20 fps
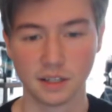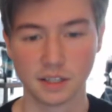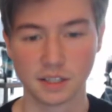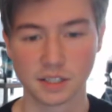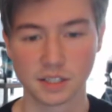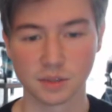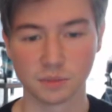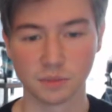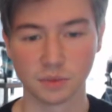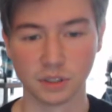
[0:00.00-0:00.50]

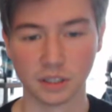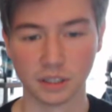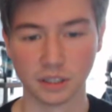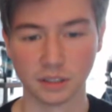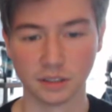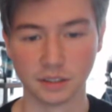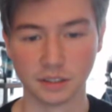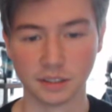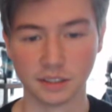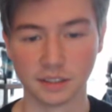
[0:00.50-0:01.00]

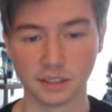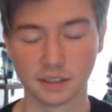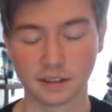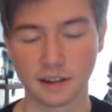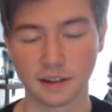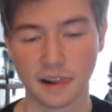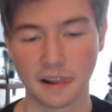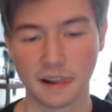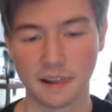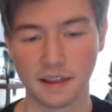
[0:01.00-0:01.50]
Similarly,
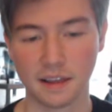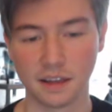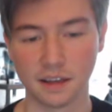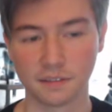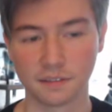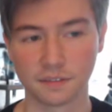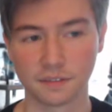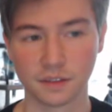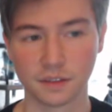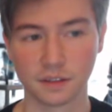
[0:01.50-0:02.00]

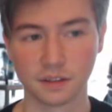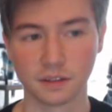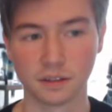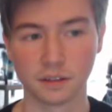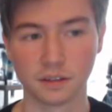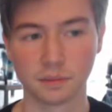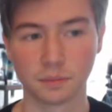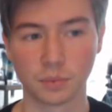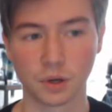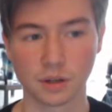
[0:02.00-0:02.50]
if
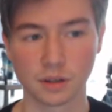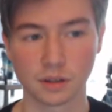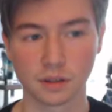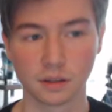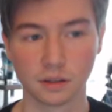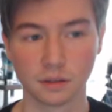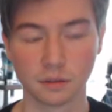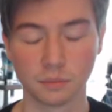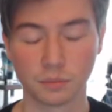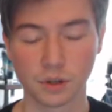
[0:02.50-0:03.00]
the po
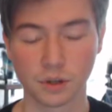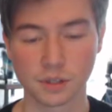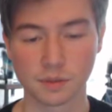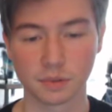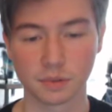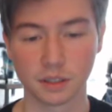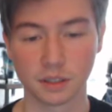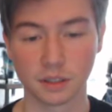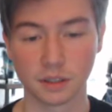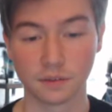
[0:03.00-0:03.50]

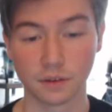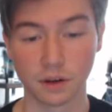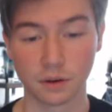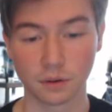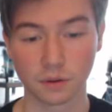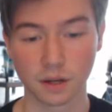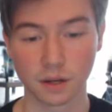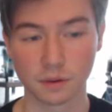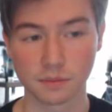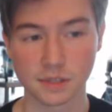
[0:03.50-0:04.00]
possibility of
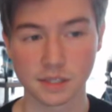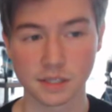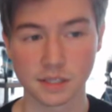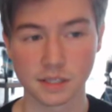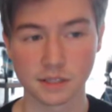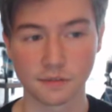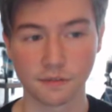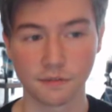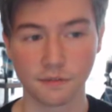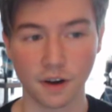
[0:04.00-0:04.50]
outcomes
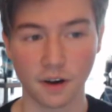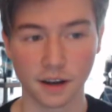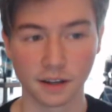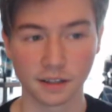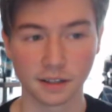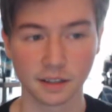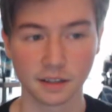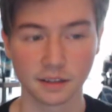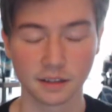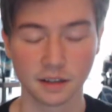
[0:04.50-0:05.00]
is
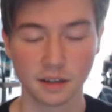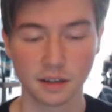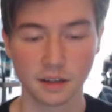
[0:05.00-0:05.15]
finite,